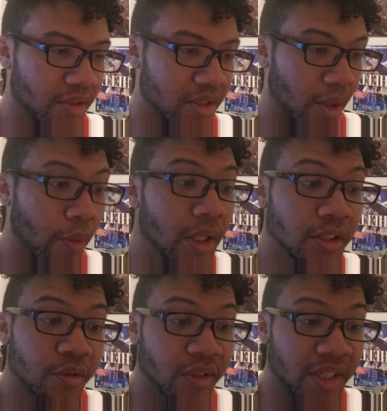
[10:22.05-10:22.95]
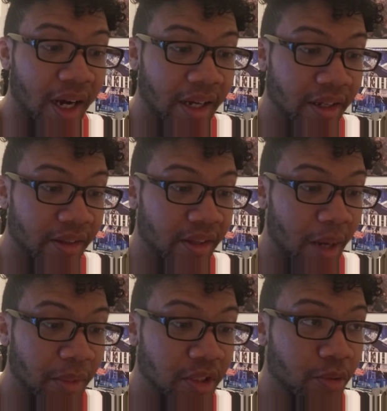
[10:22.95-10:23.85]
someone into a titan.
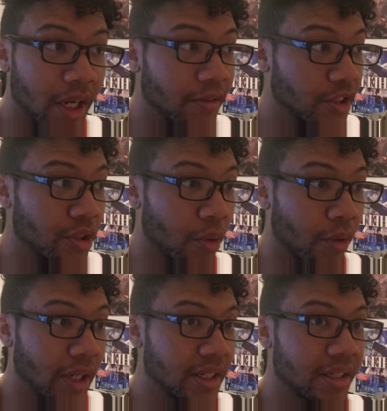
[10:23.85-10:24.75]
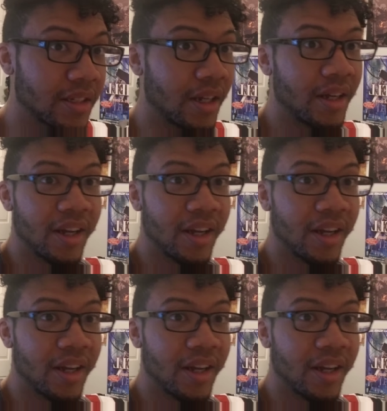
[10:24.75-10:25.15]
That means we have a choice.